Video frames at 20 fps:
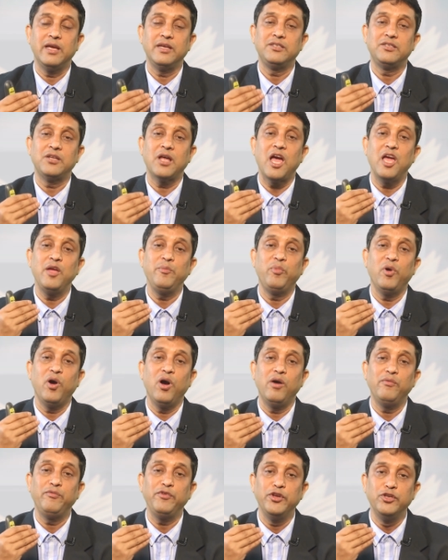a type
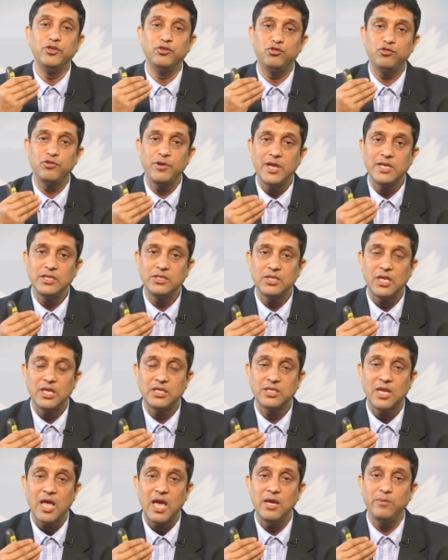of interest, a
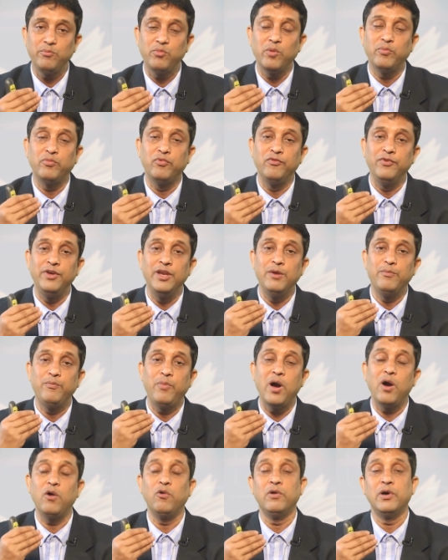type of
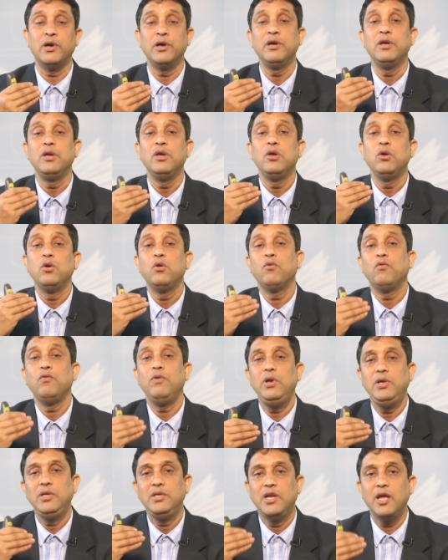willpower
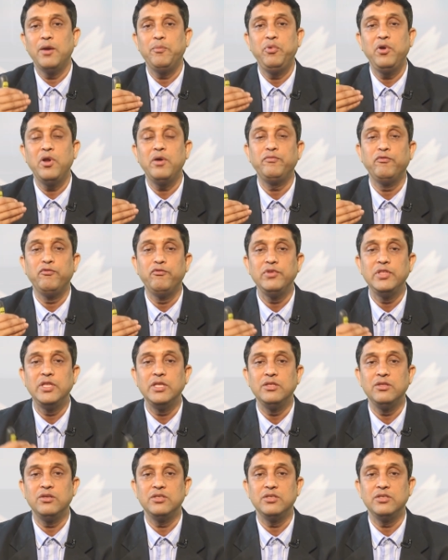will develop within